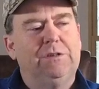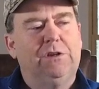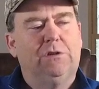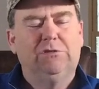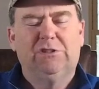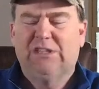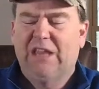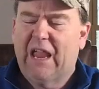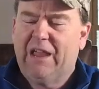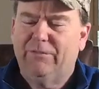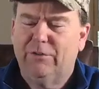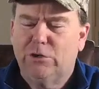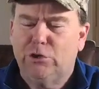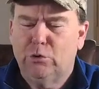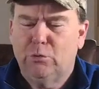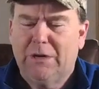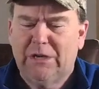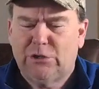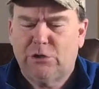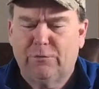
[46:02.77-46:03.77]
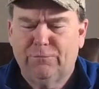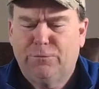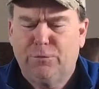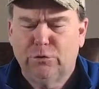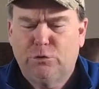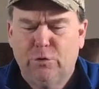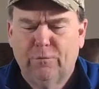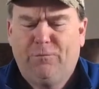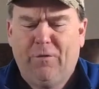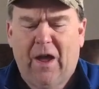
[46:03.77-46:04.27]
she goes, David, you eat your
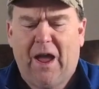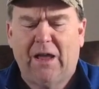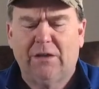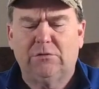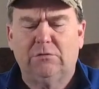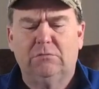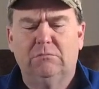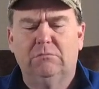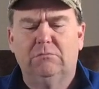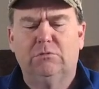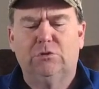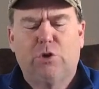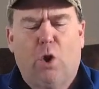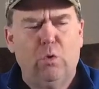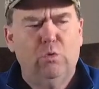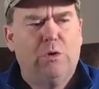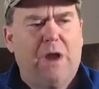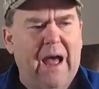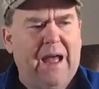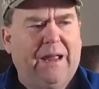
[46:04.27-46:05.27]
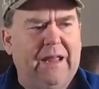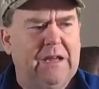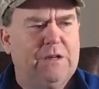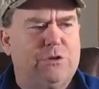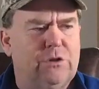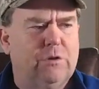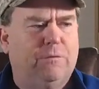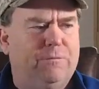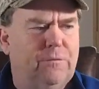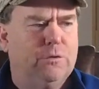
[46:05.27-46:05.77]
food too fast. Do not
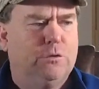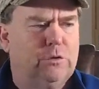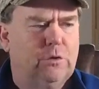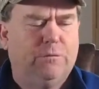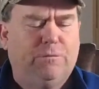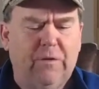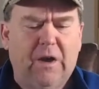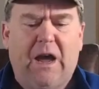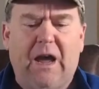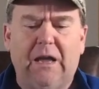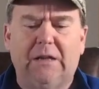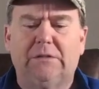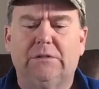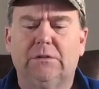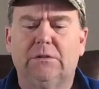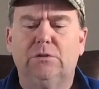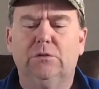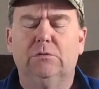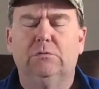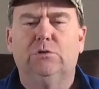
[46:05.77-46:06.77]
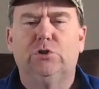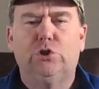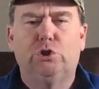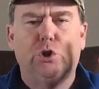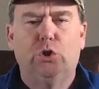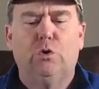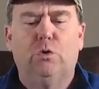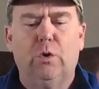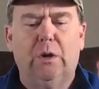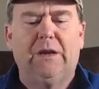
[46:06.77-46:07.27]
eat your food too fast.
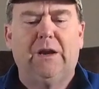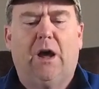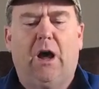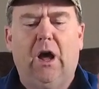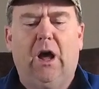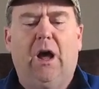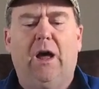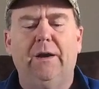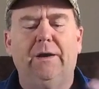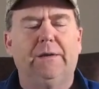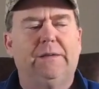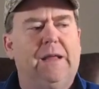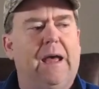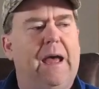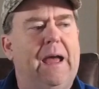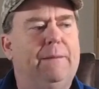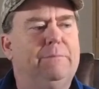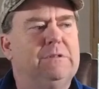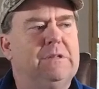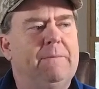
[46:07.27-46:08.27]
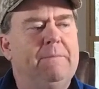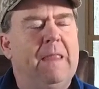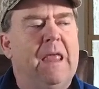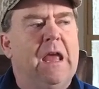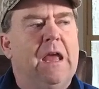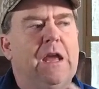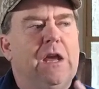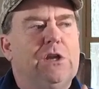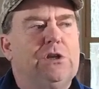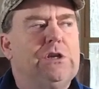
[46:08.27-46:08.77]
chew it a hundred times.
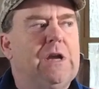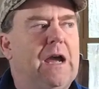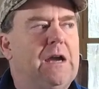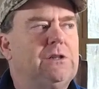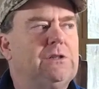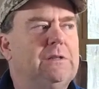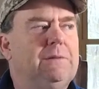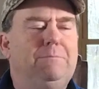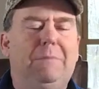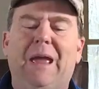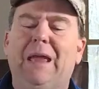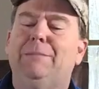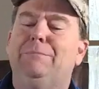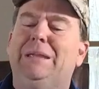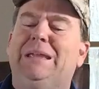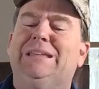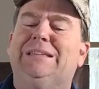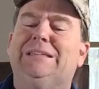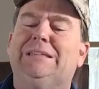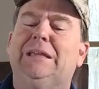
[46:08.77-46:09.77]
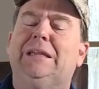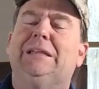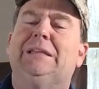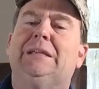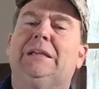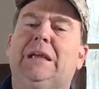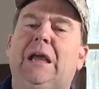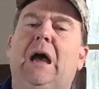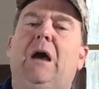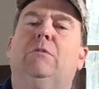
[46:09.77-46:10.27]
She actually made me sit
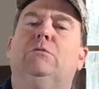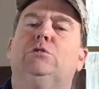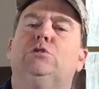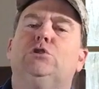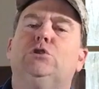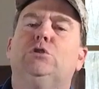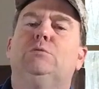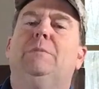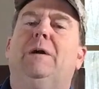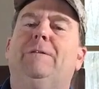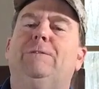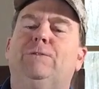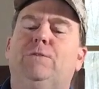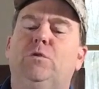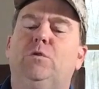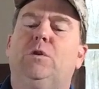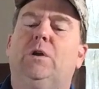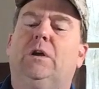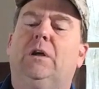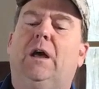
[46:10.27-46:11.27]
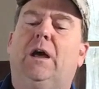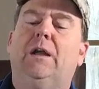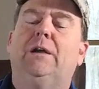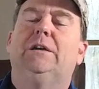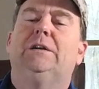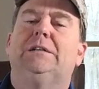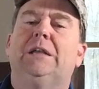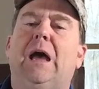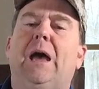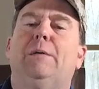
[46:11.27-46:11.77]
and count and chew my food a
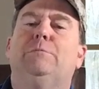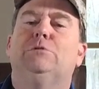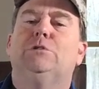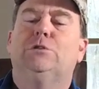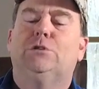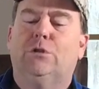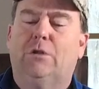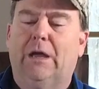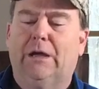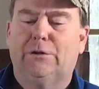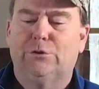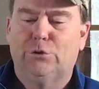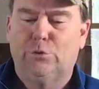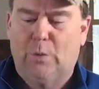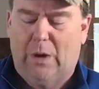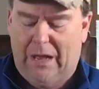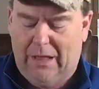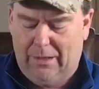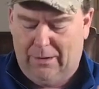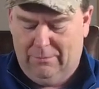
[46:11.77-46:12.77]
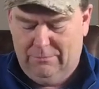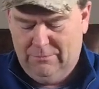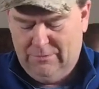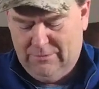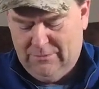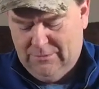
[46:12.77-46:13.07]
hundred times until I could swallow.